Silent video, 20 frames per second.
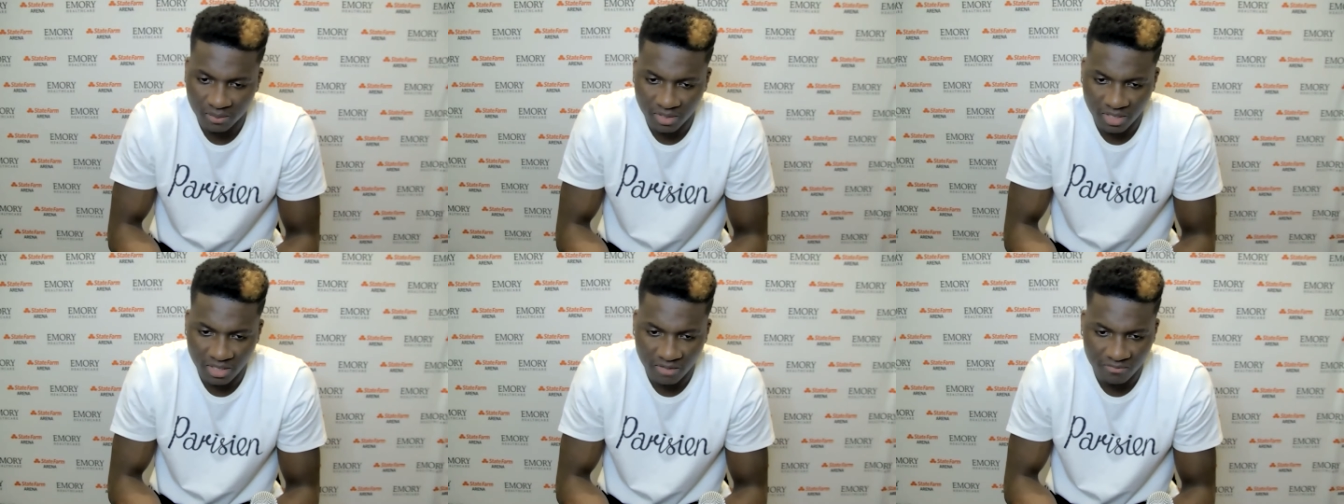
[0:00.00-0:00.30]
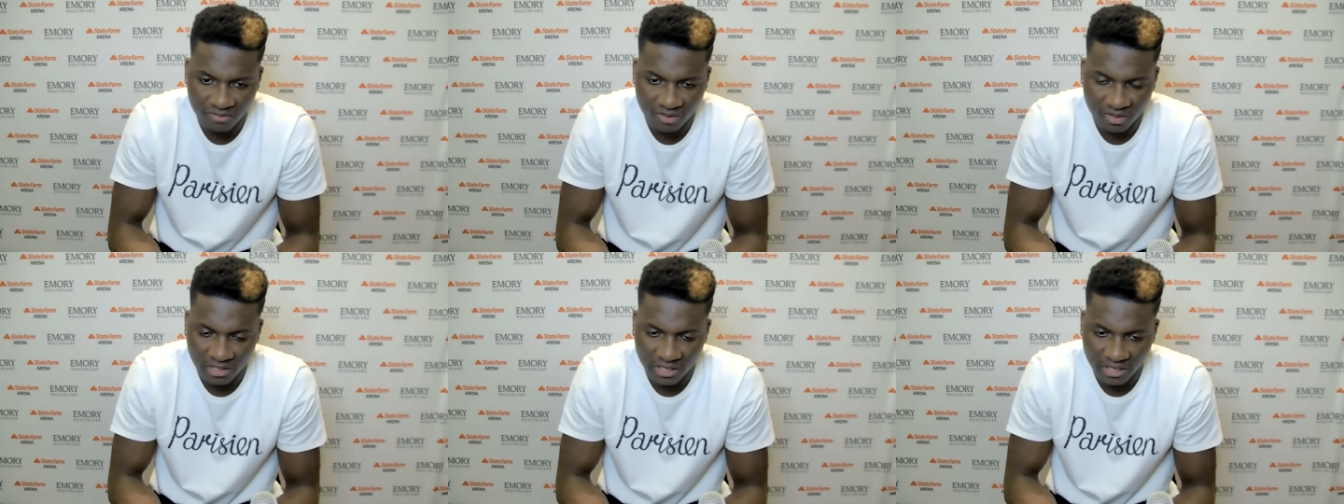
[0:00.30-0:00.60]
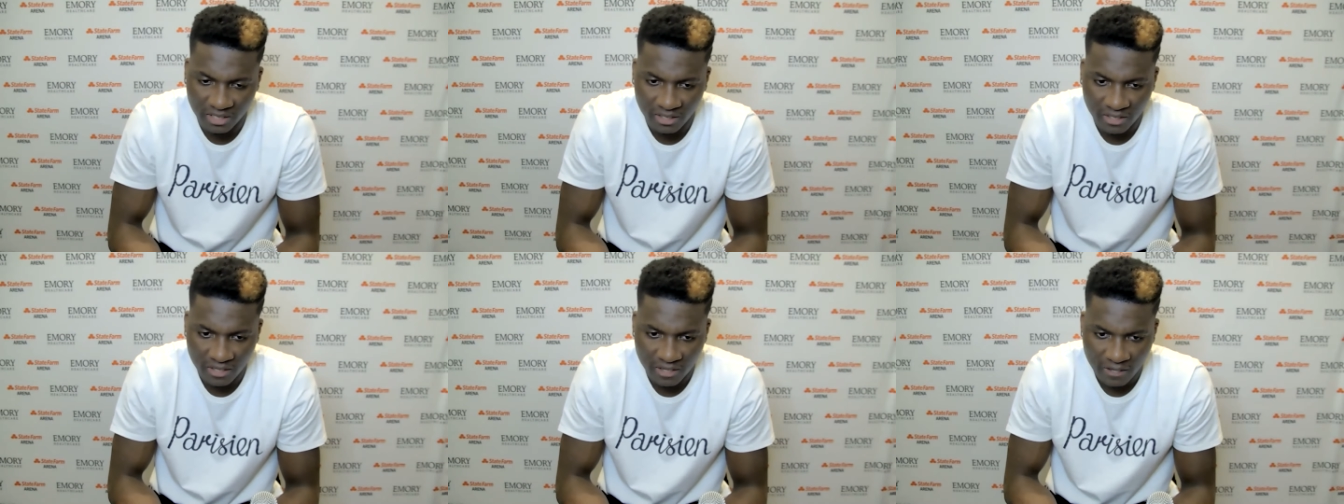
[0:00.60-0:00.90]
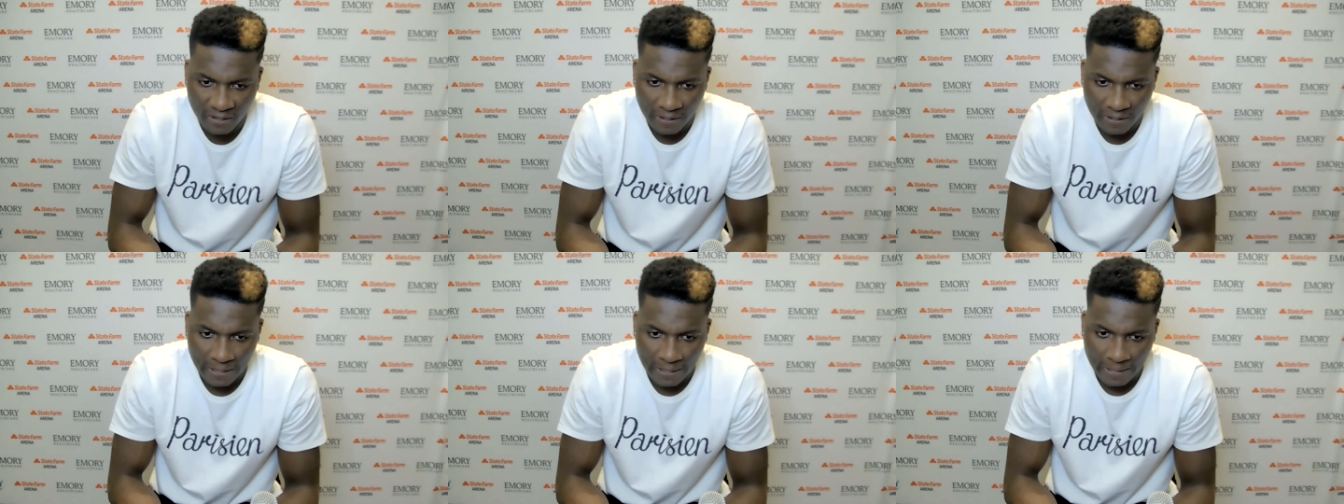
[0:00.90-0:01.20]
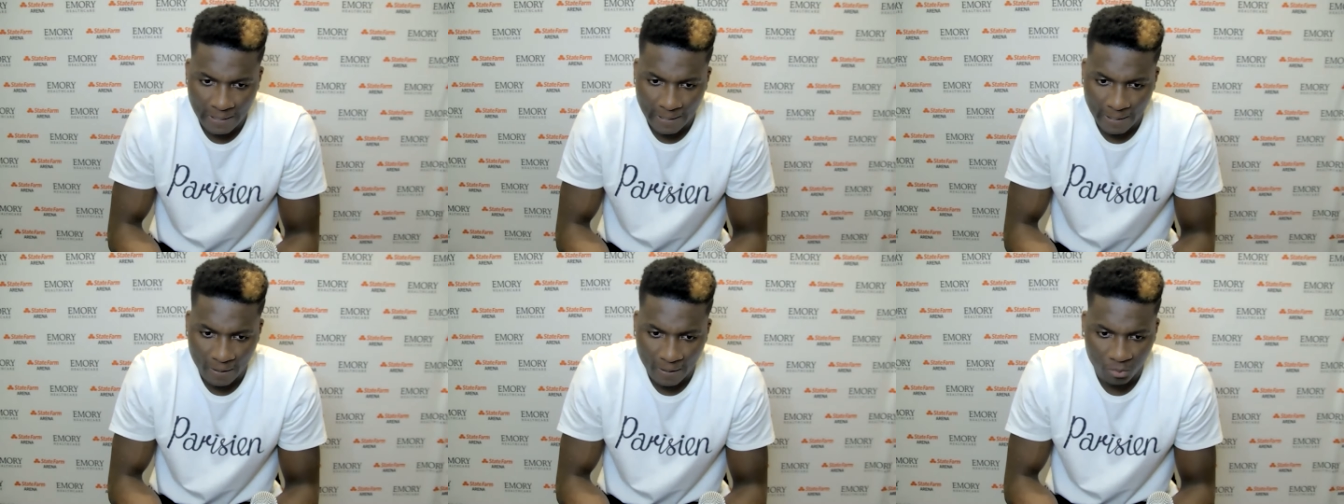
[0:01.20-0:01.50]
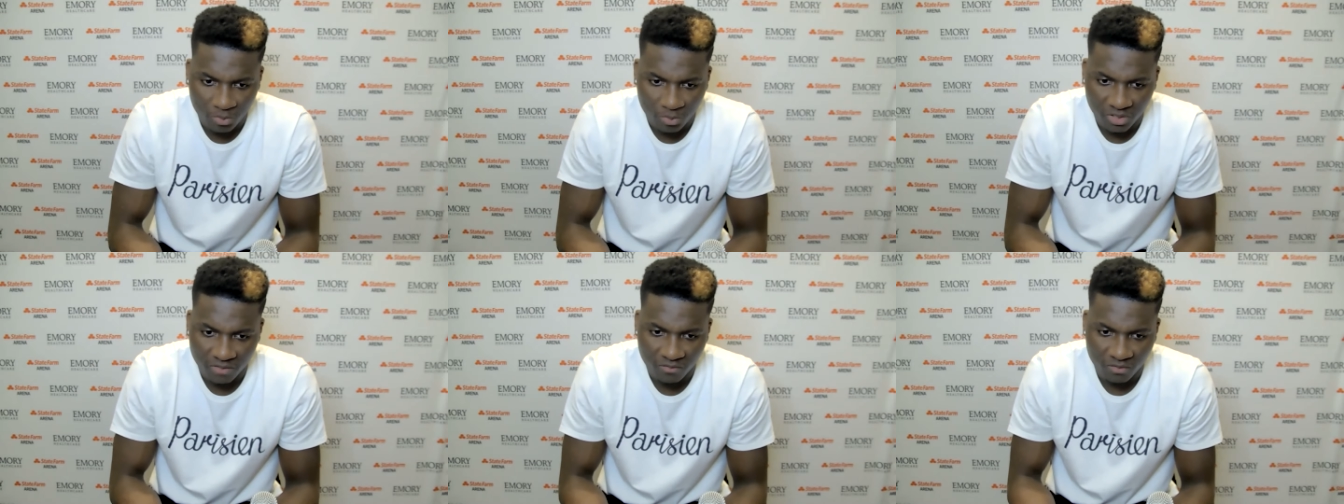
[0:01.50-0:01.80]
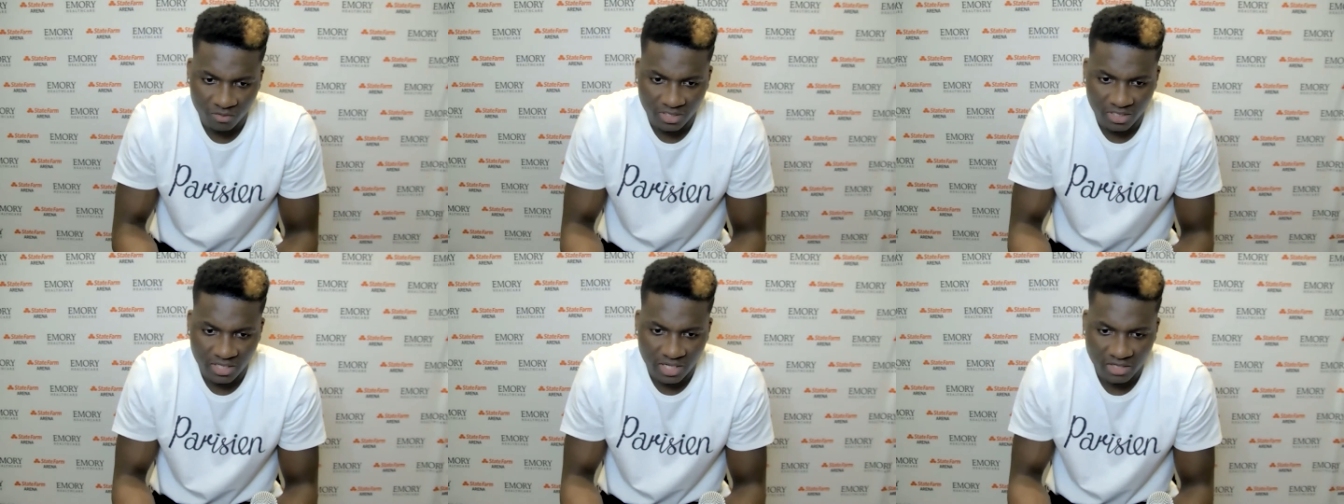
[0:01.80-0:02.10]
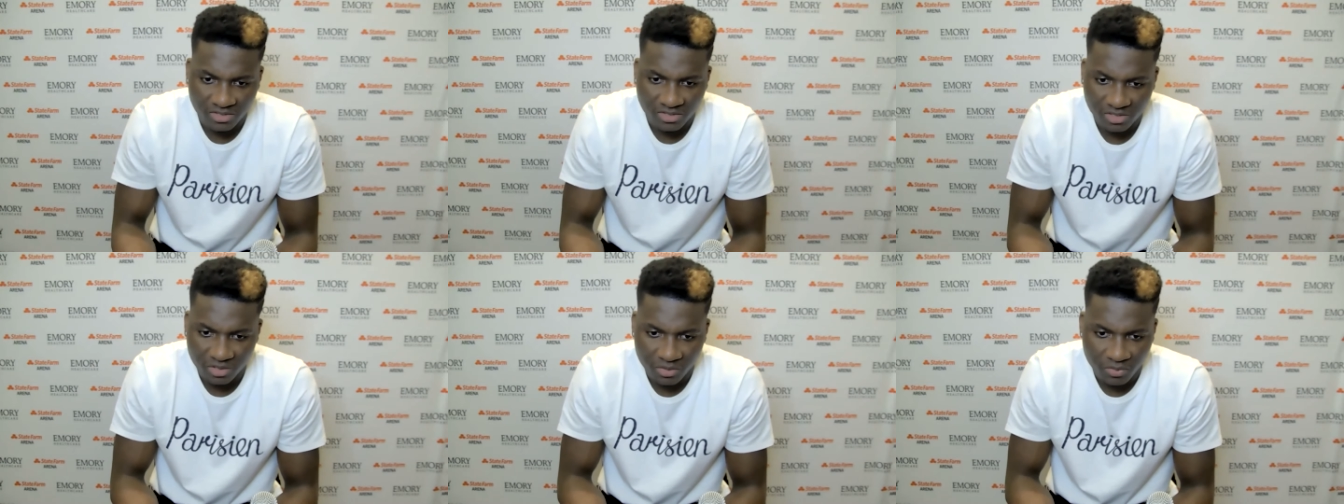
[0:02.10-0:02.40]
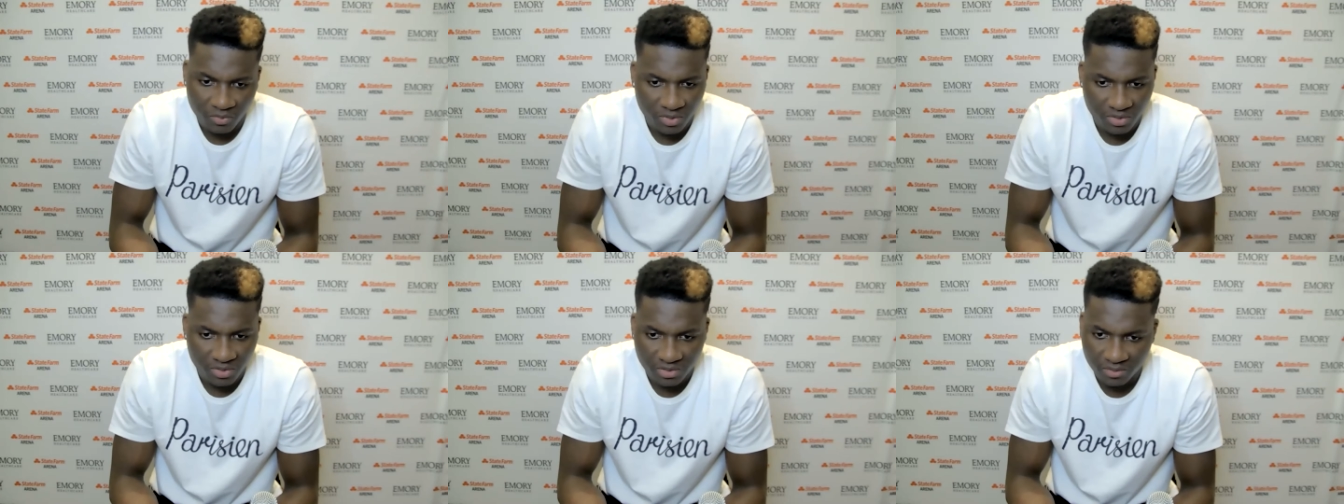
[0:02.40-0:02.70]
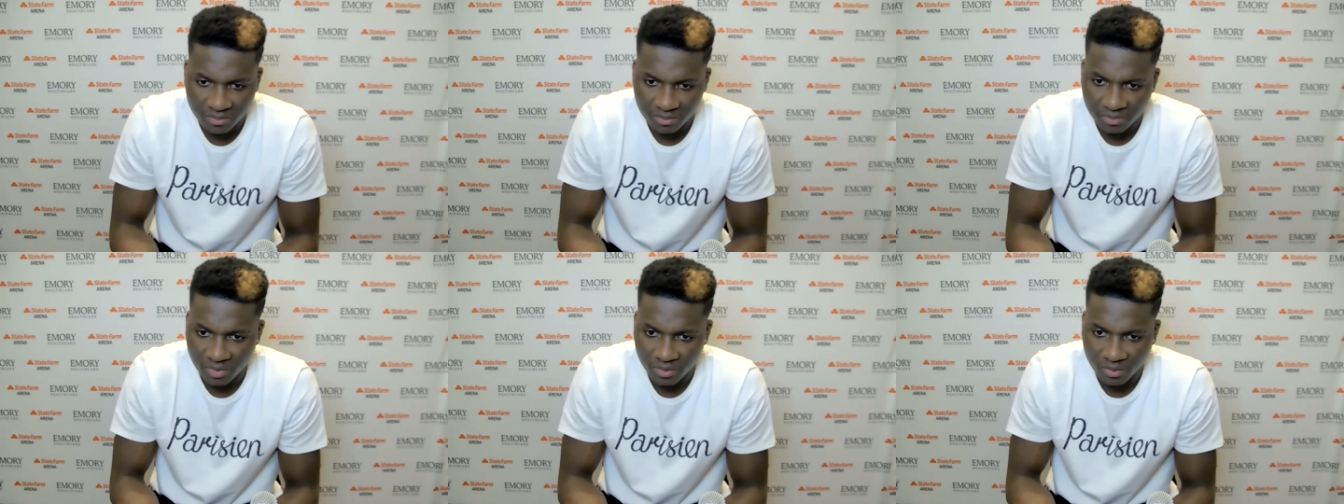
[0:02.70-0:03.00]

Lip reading: And I felt like whenever they got to the rhythm,